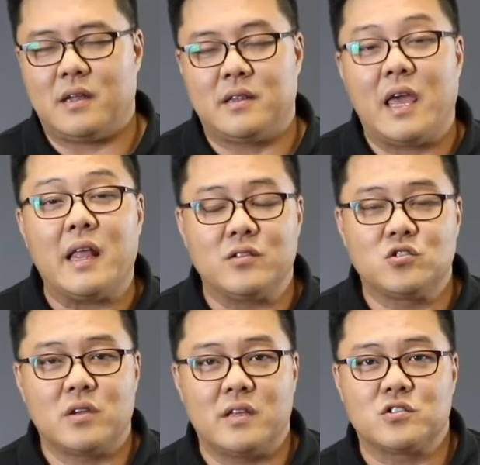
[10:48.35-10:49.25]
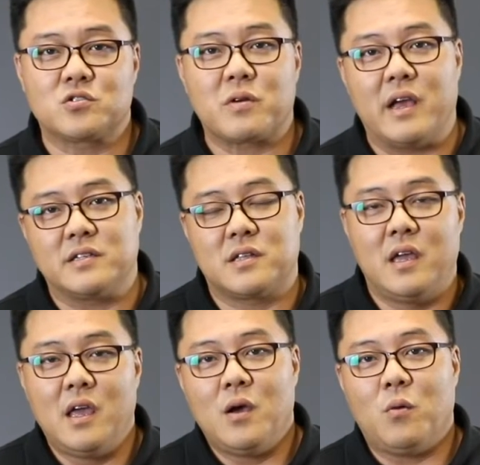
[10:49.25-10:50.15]
tense and stressed
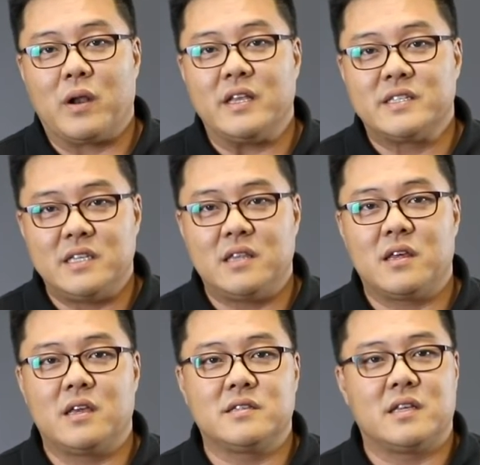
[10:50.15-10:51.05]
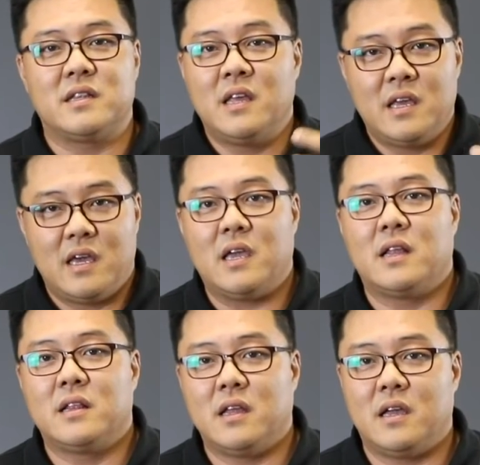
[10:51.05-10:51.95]
when I see things, and
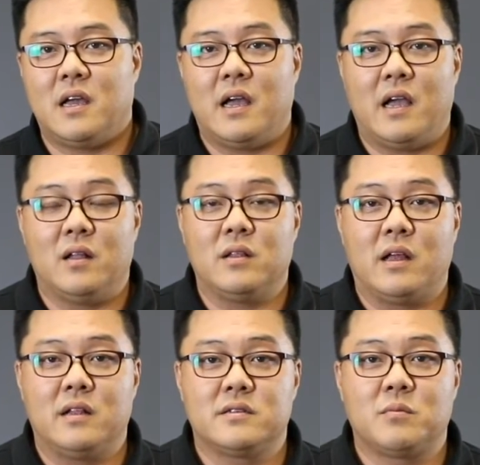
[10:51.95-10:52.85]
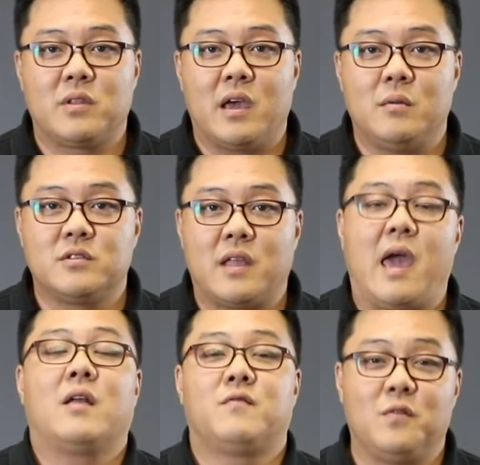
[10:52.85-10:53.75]
I'll sometimes
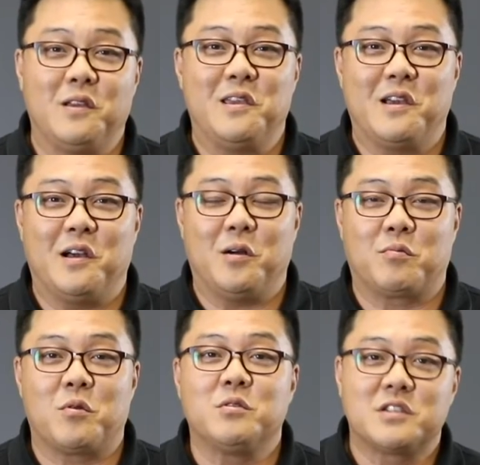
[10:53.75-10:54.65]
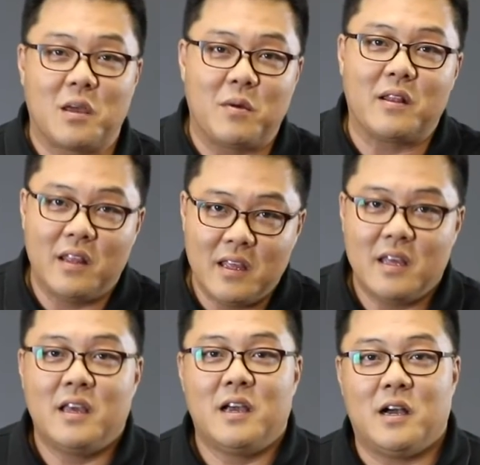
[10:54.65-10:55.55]
tactfully approach them
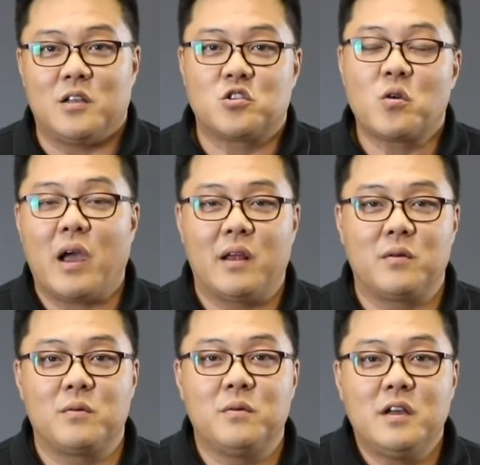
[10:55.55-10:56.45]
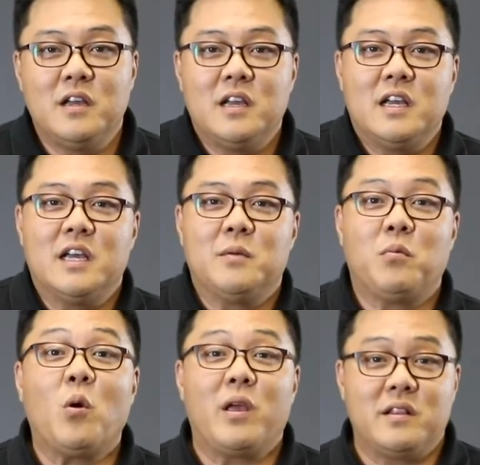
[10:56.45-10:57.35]
and try to
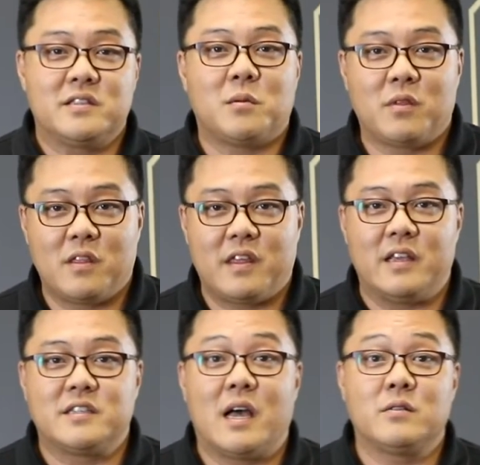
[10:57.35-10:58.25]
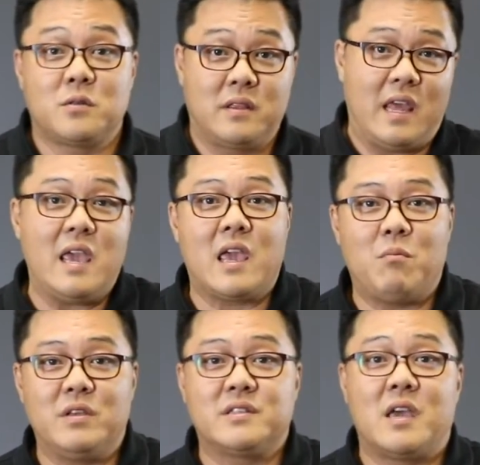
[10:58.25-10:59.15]
point some of the things out so they
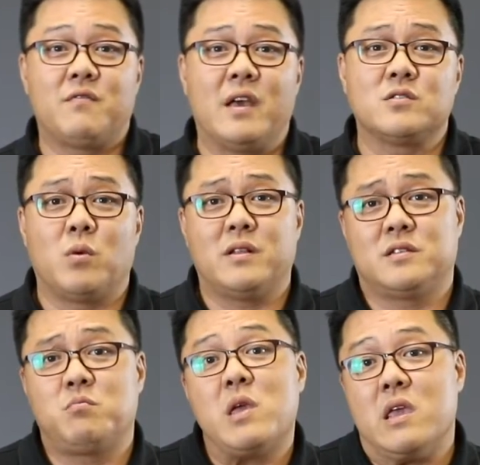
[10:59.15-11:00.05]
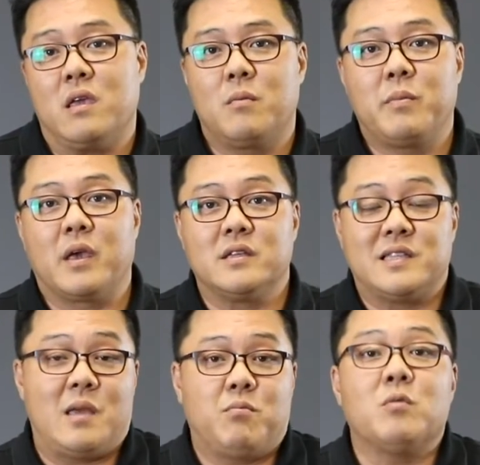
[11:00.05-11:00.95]
can be safe as well as me, because
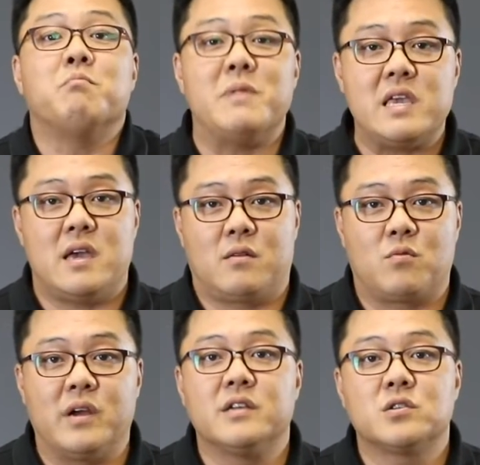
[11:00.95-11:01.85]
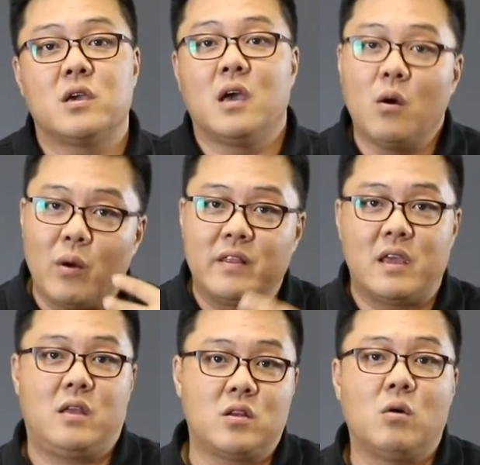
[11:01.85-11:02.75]
they put me at risk when
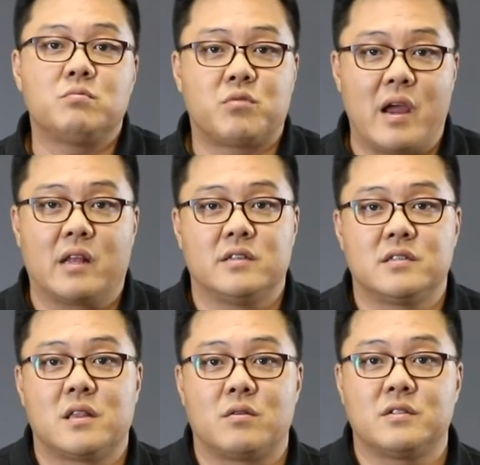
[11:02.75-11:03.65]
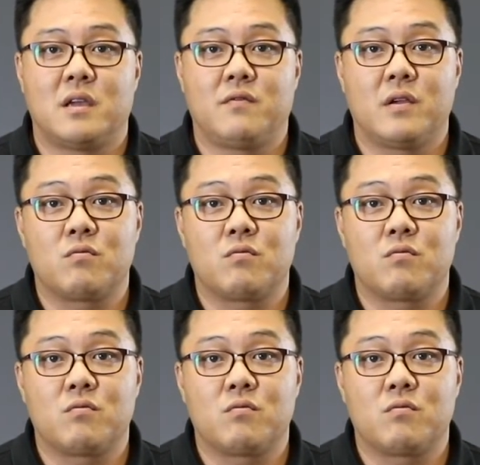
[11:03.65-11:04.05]
they don't practice their safety